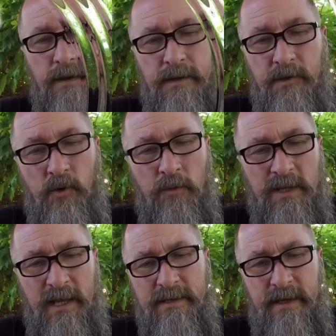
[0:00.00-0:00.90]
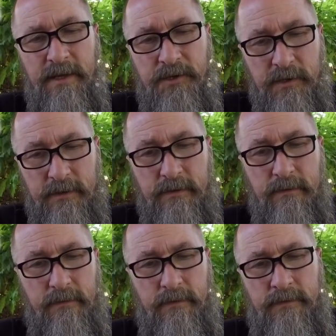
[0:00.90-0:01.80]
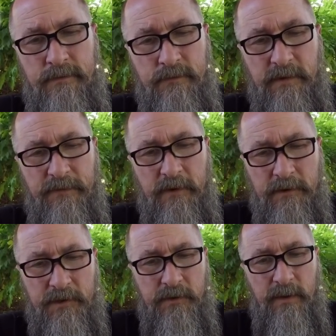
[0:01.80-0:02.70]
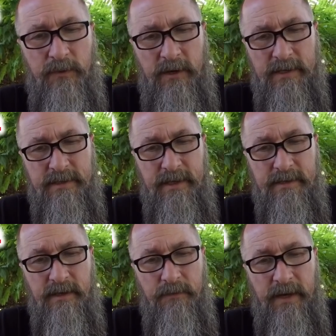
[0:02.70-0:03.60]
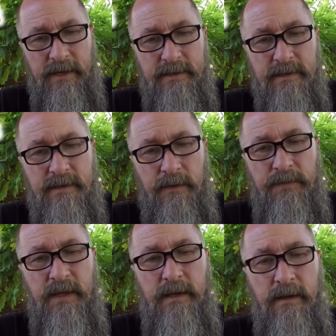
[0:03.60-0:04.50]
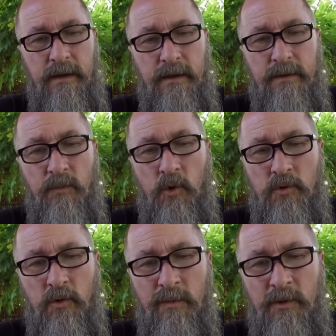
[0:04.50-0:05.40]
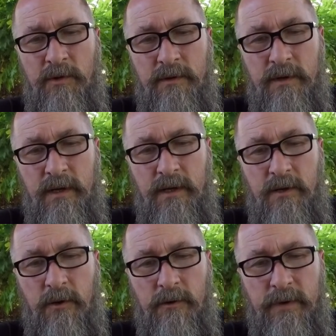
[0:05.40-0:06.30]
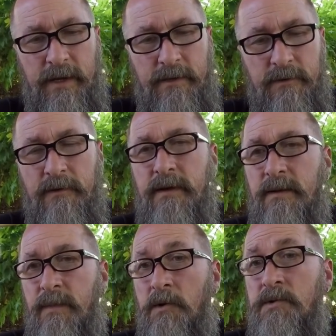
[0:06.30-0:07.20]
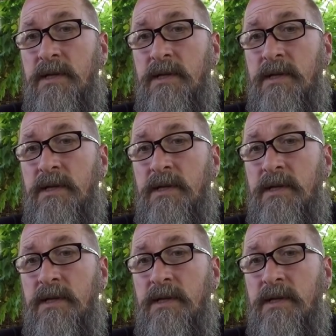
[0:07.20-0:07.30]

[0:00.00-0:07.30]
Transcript: Normalization refers to a process that makes something more normal or regular. Most